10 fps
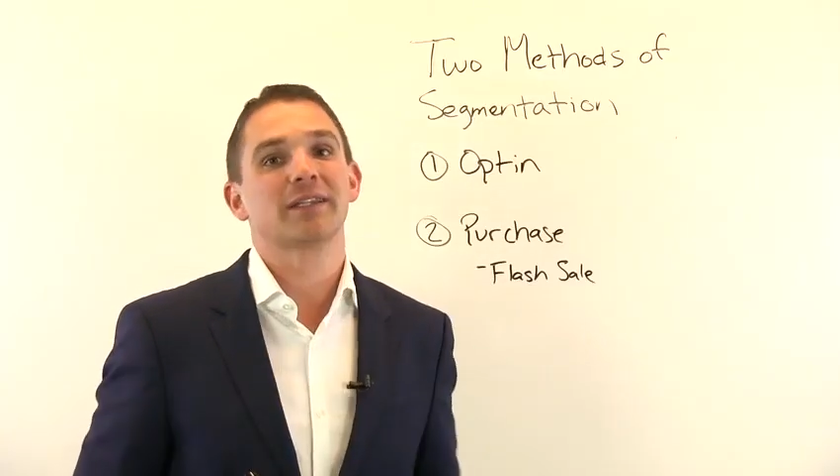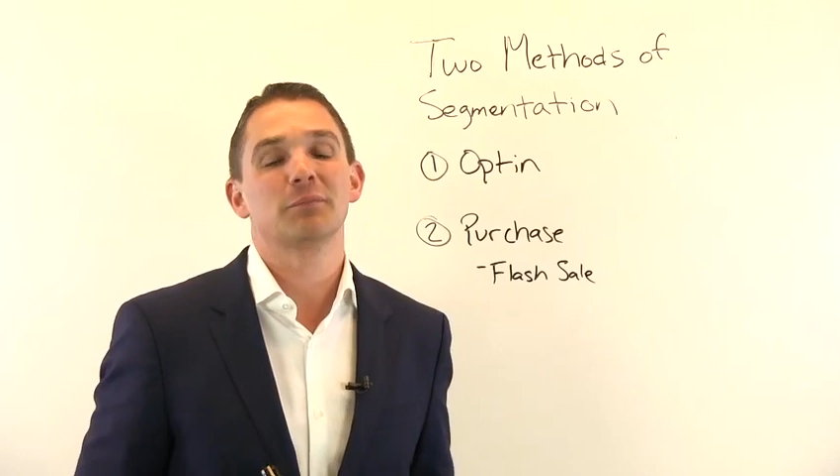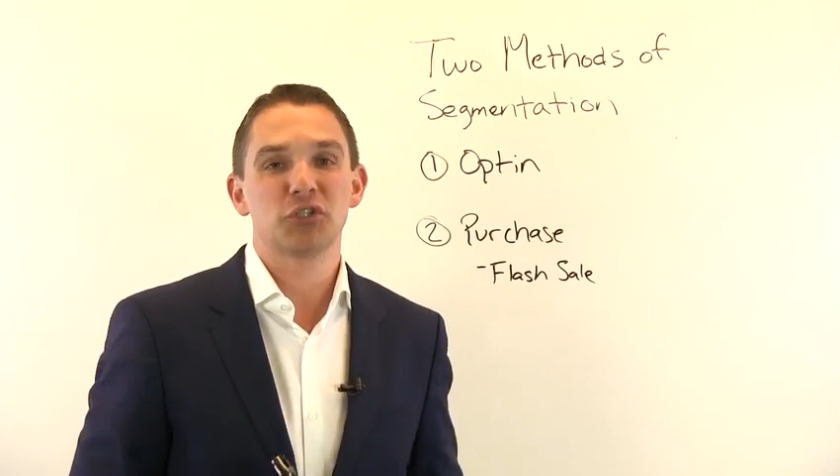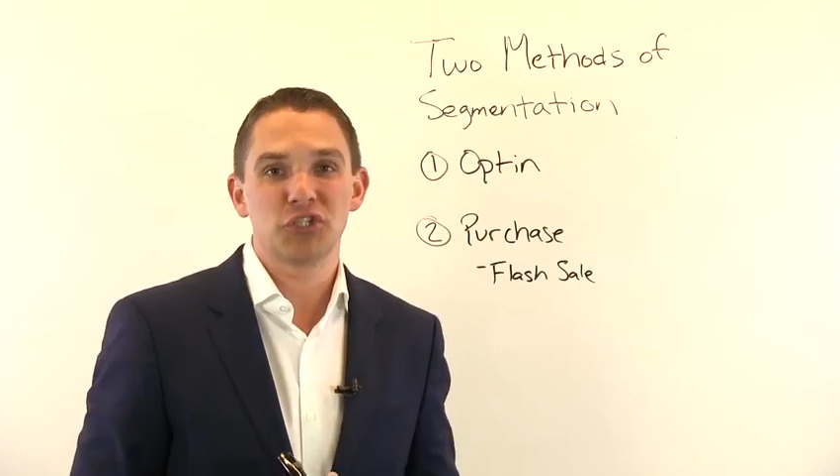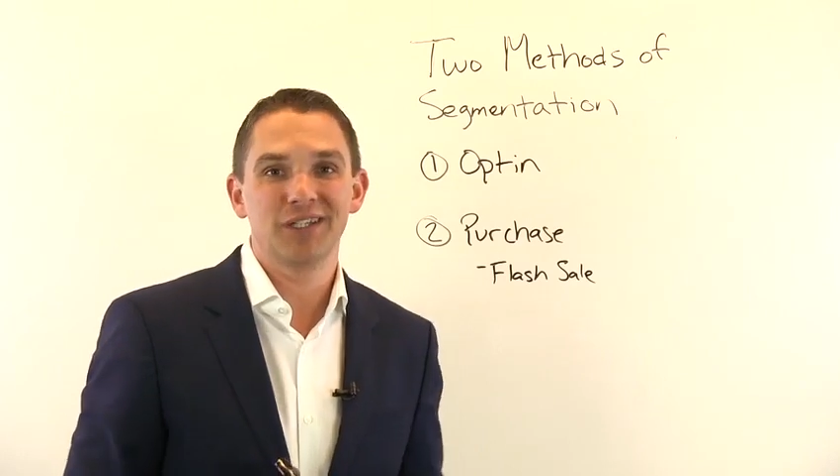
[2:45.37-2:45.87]
at
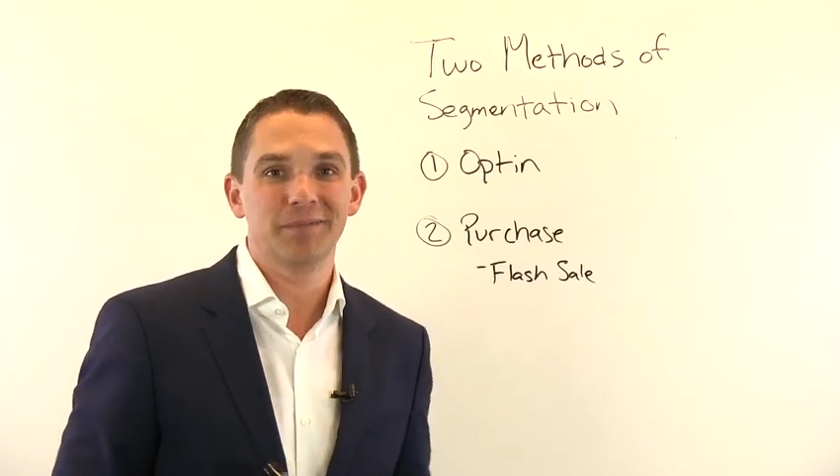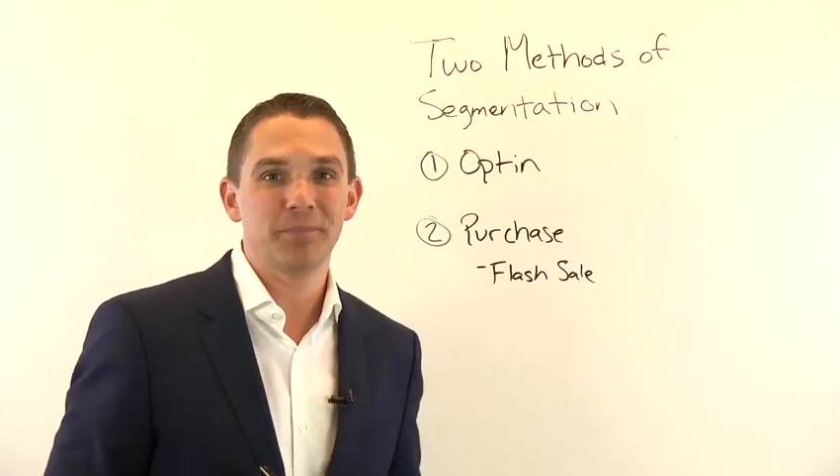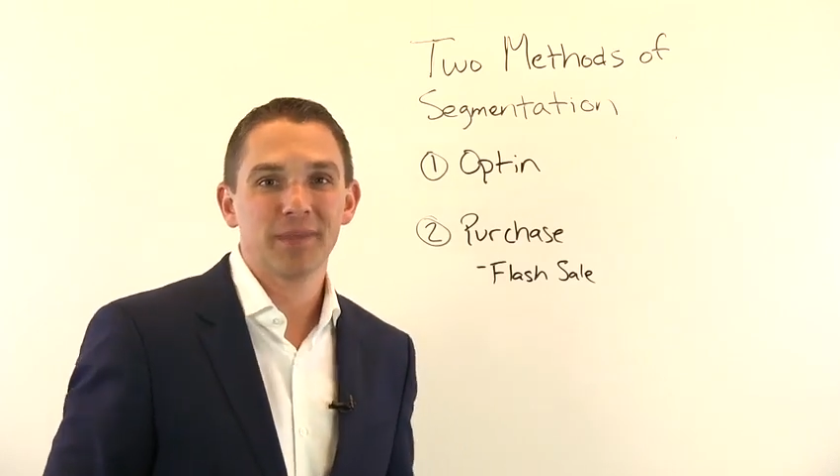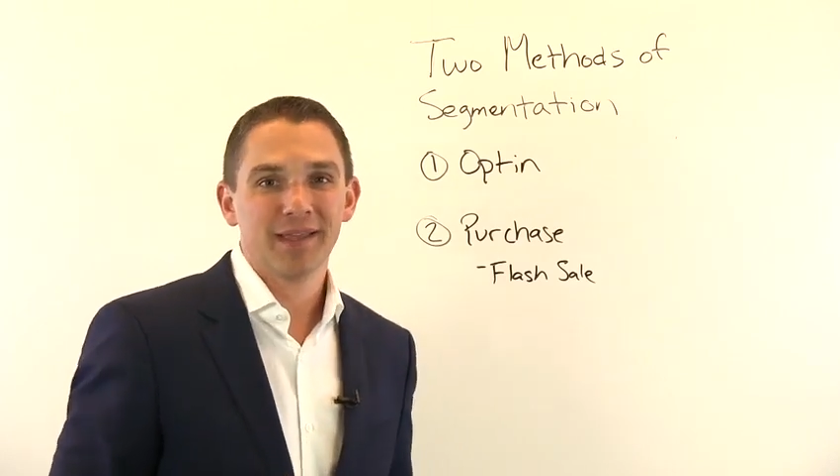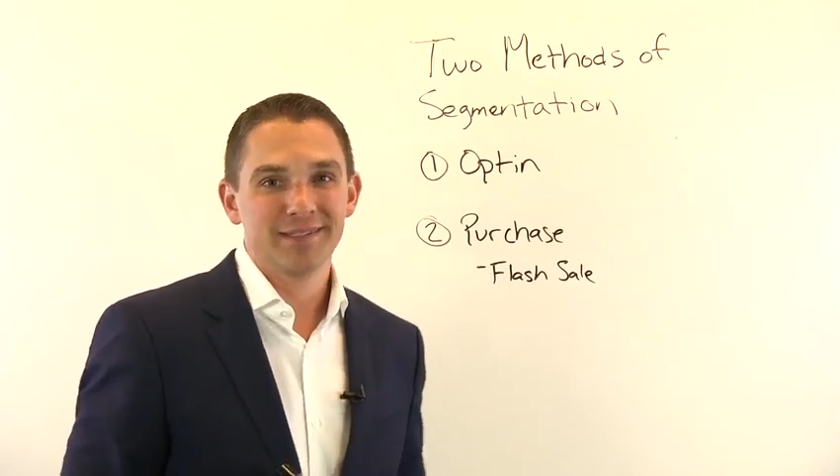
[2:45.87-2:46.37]
the
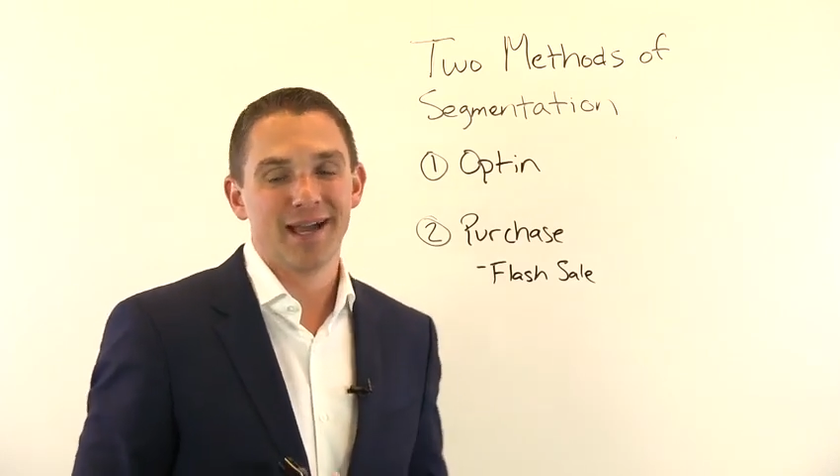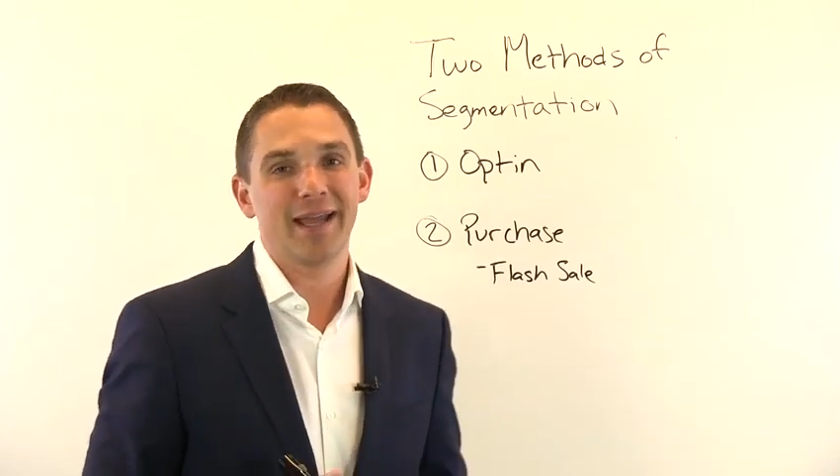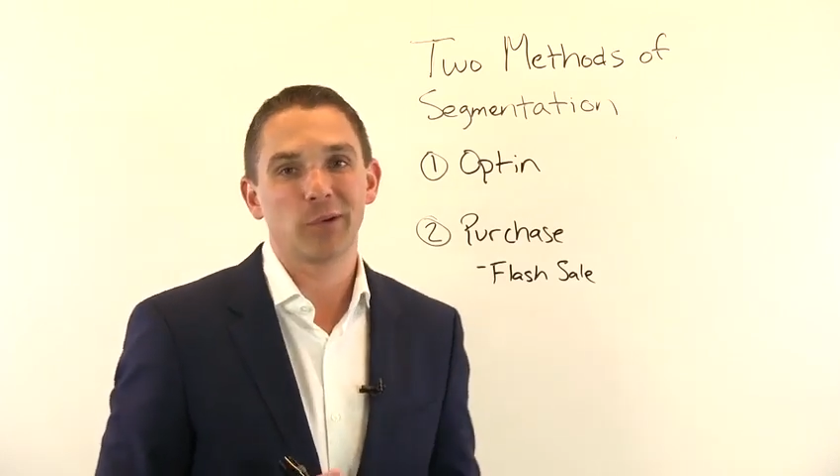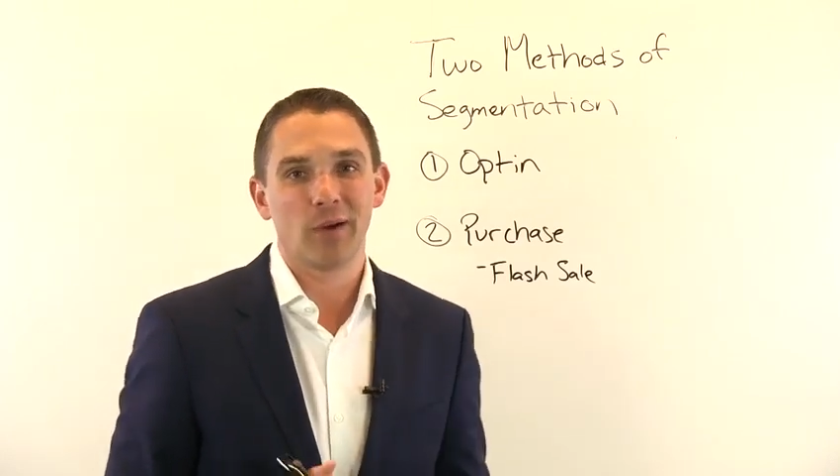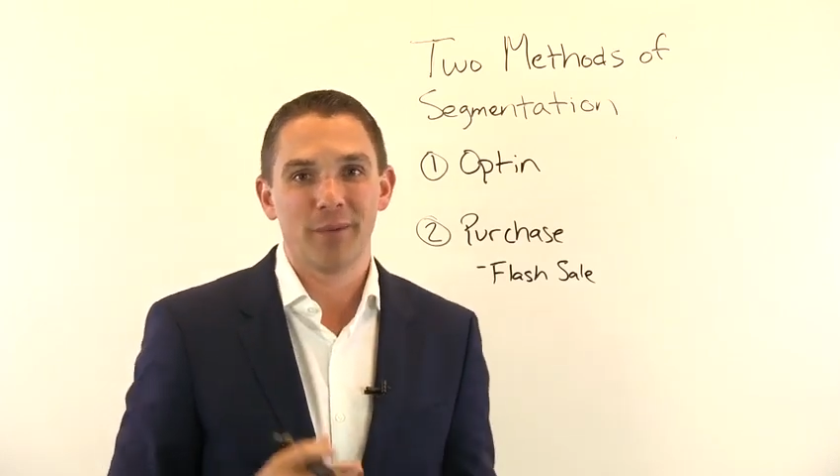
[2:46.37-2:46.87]
machine
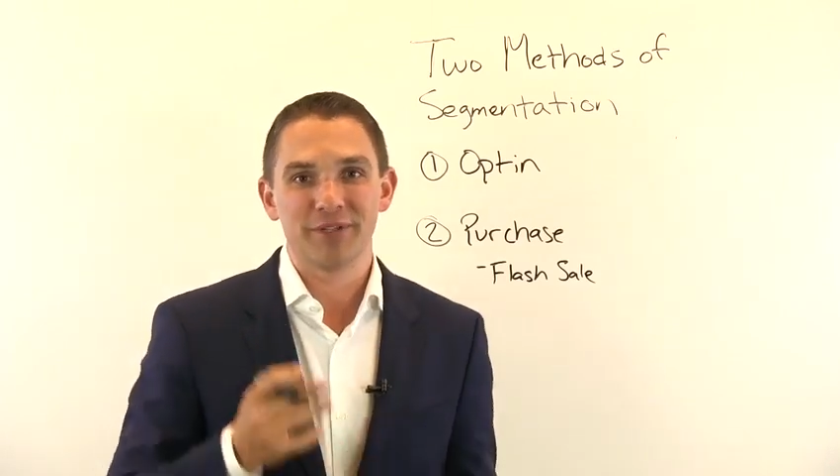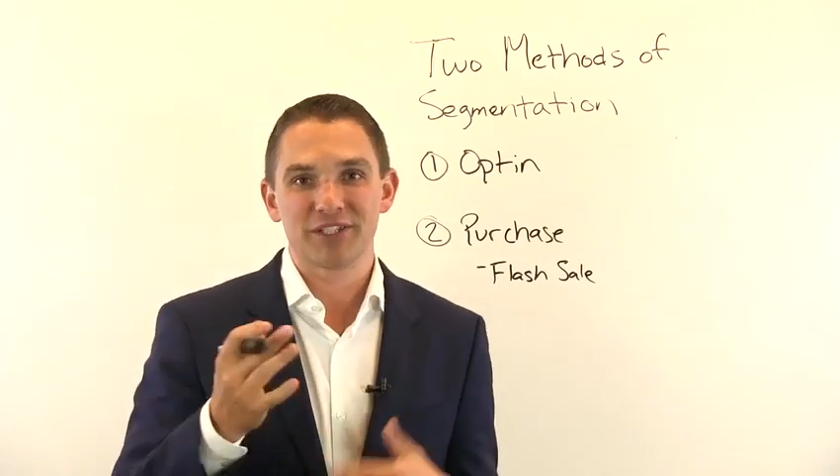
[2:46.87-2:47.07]
diagram,